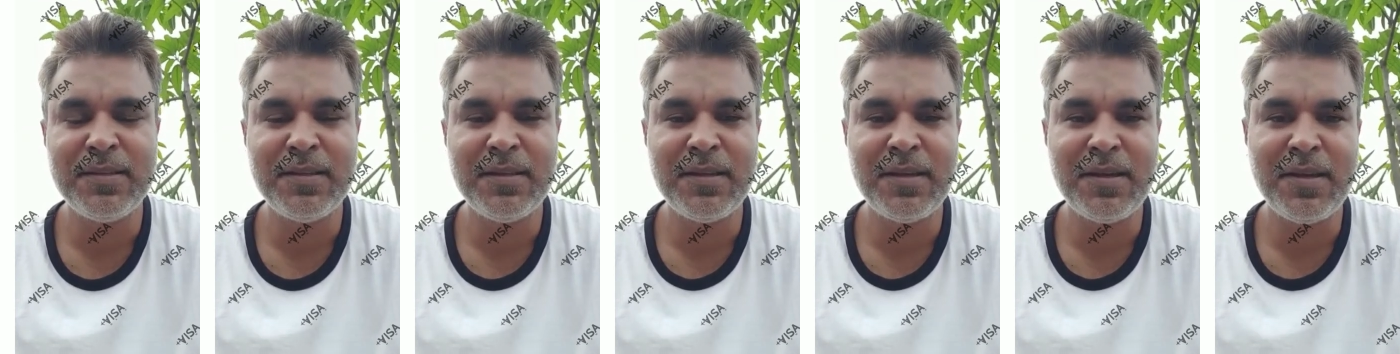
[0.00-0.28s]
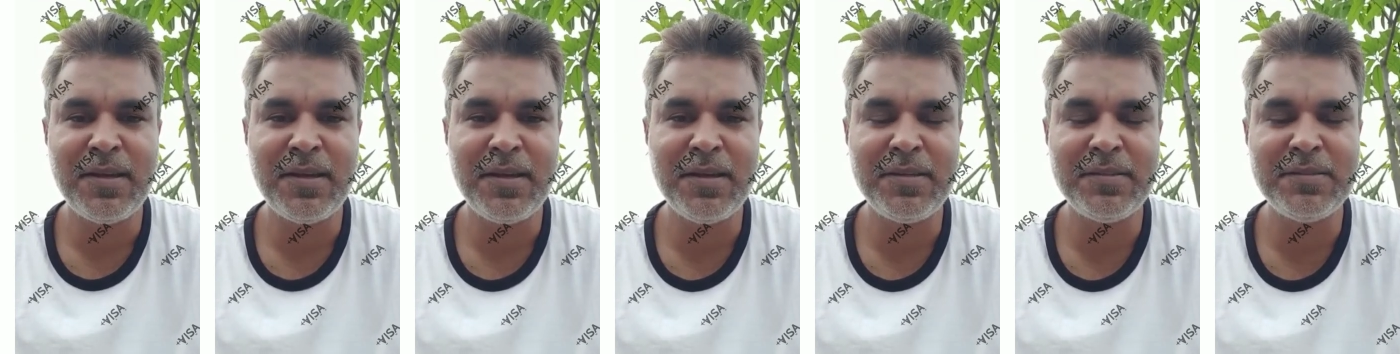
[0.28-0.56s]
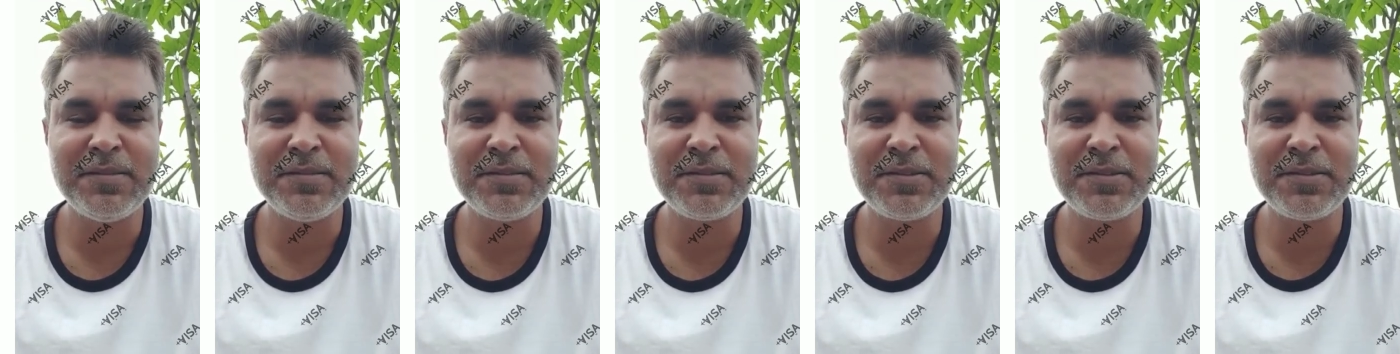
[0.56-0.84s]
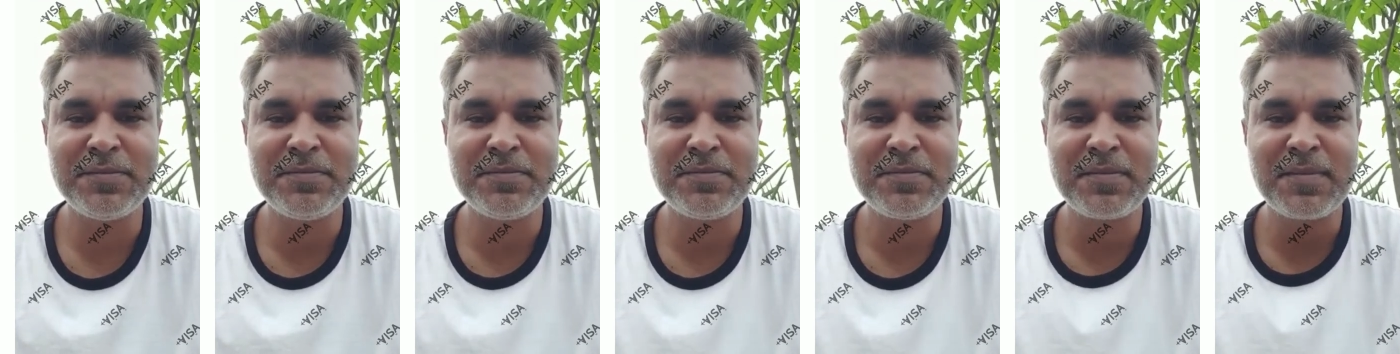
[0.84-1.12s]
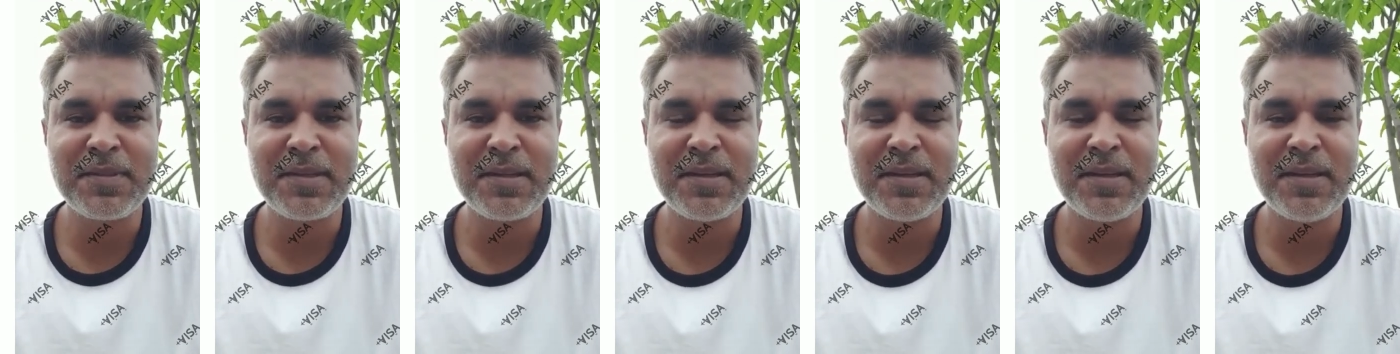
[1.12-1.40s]
And
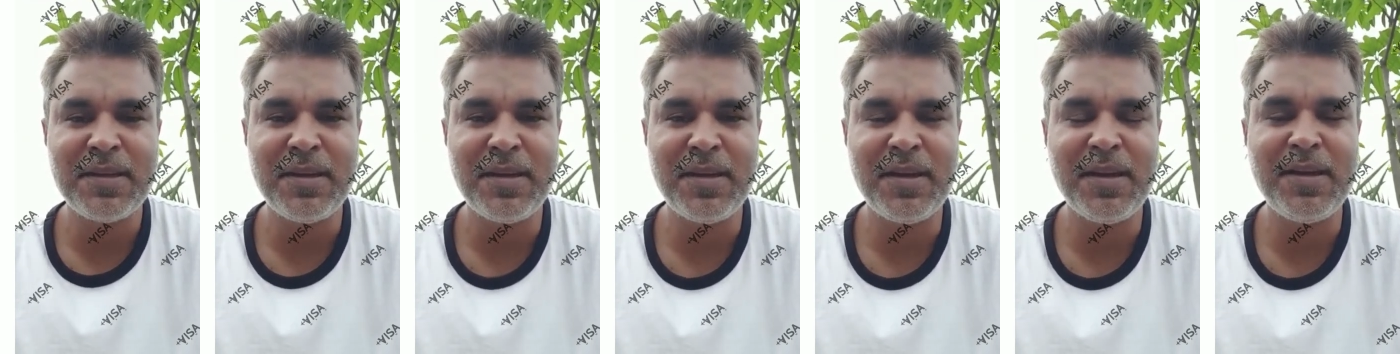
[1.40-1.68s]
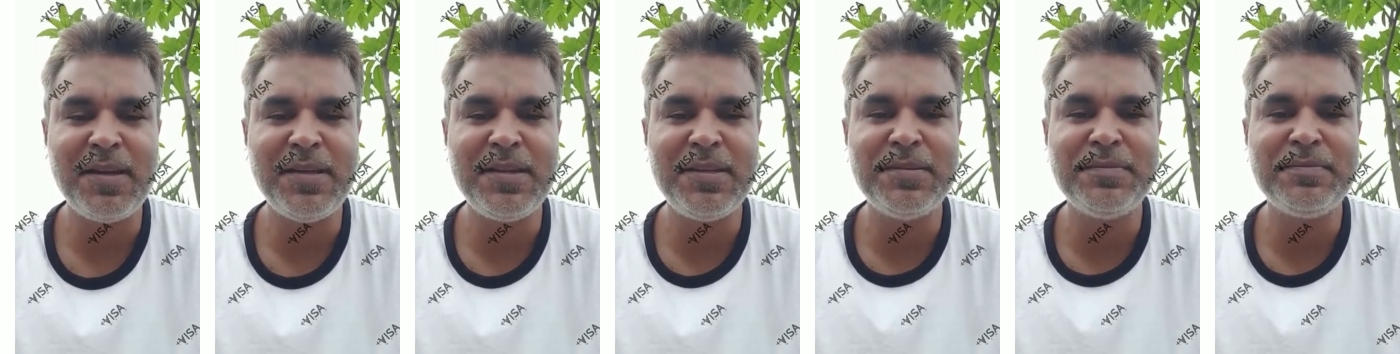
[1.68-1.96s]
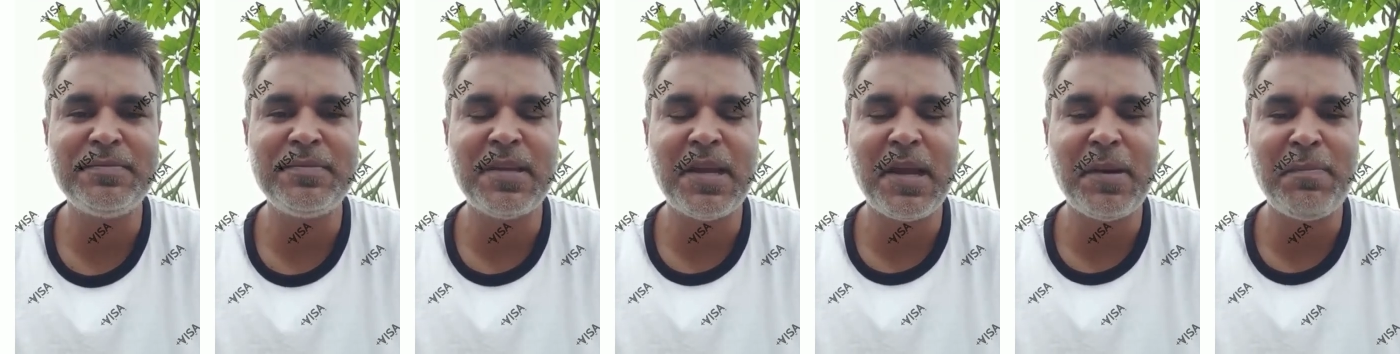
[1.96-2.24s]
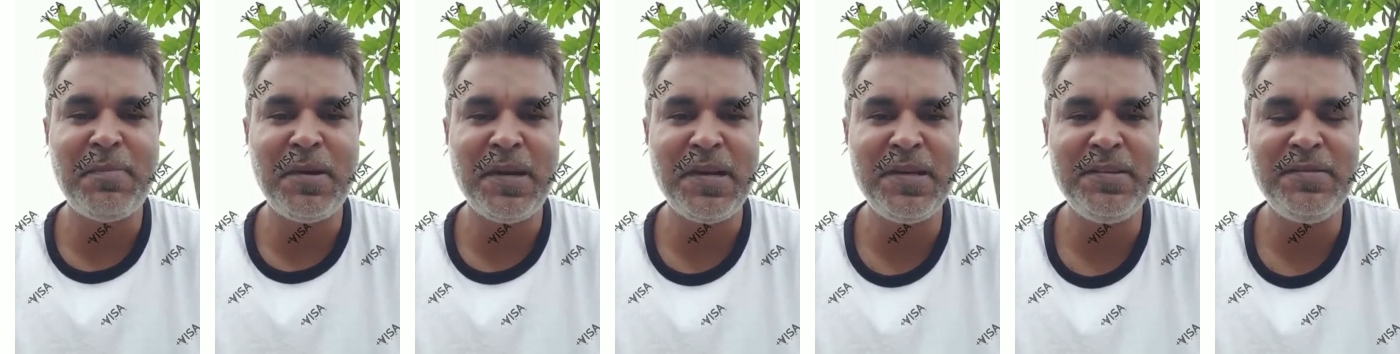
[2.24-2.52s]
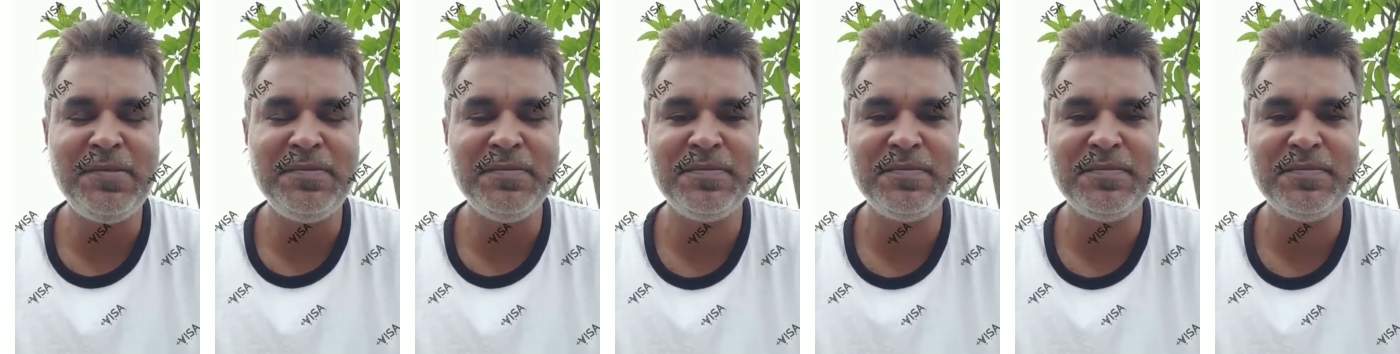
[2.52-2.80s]
I apply
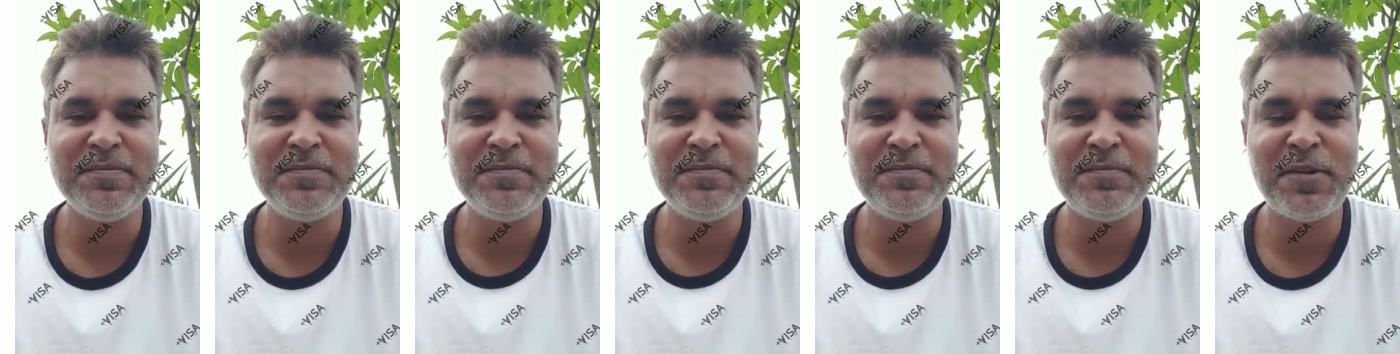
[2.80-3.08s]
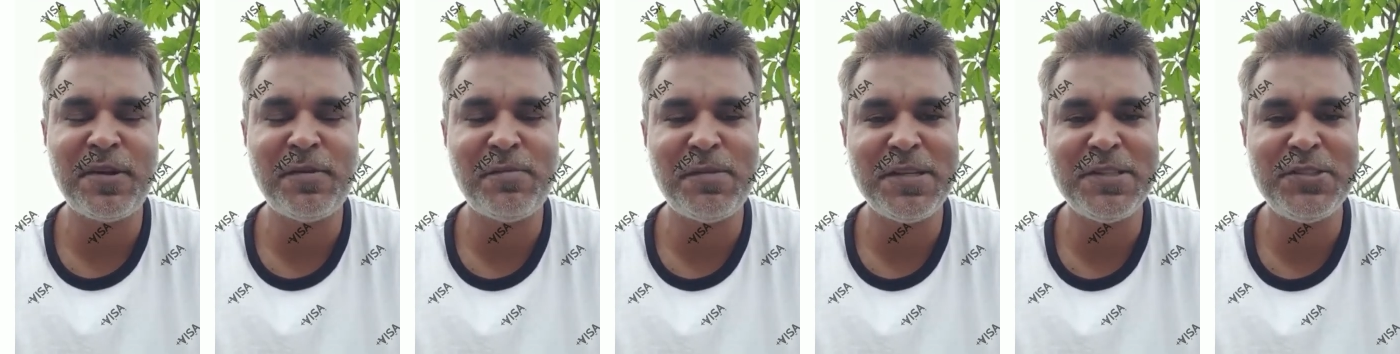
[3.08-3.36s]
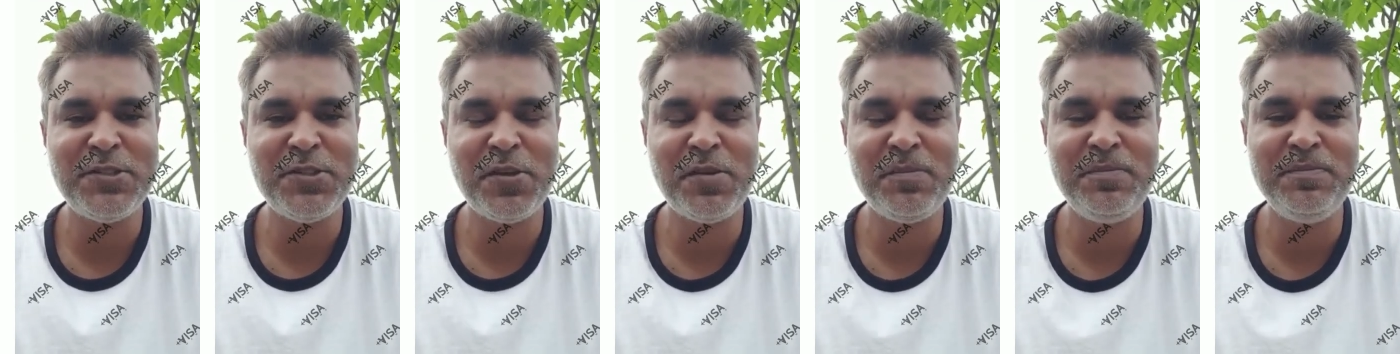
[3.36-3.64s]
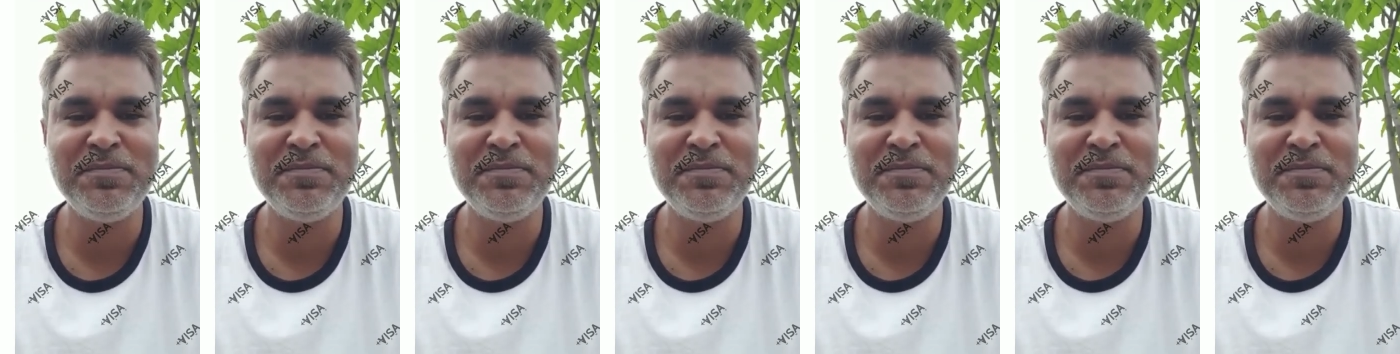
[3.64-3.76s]
for my job.